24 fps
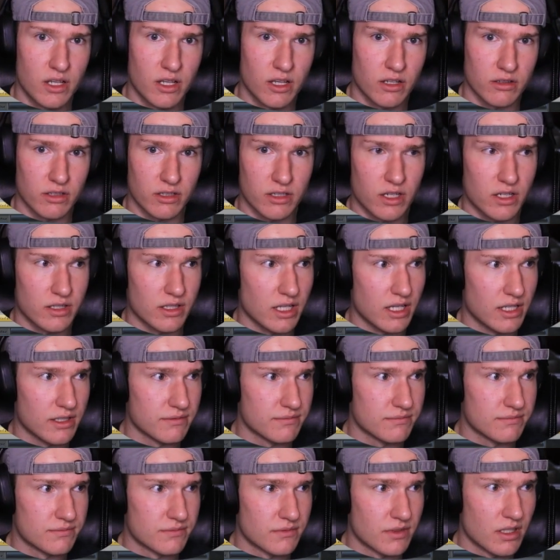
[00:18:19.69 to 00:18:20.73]
Click on that.
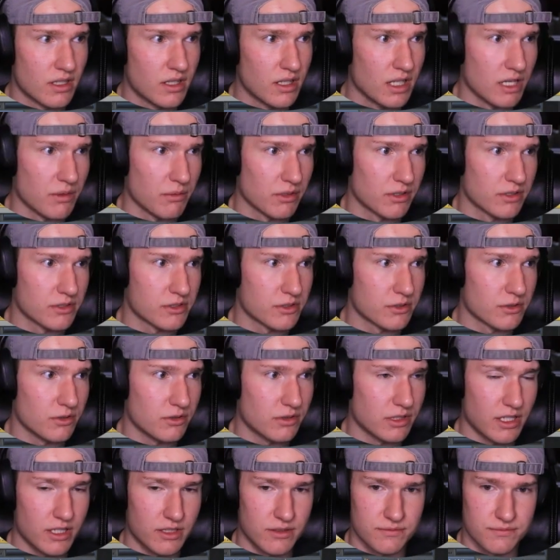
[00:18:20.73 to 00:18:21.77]
And we're going to scroll
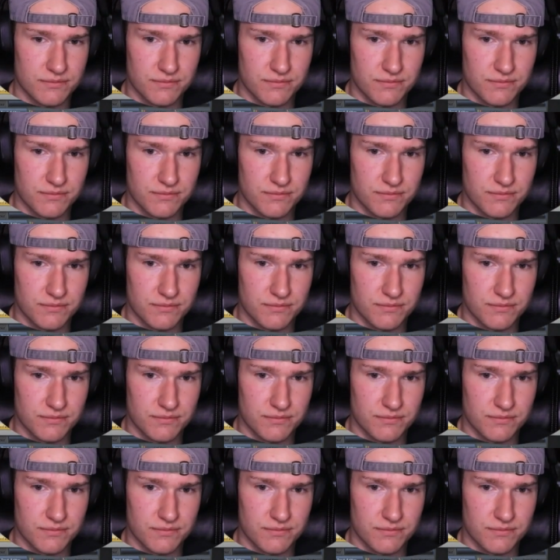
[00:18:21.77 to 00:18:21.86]
down.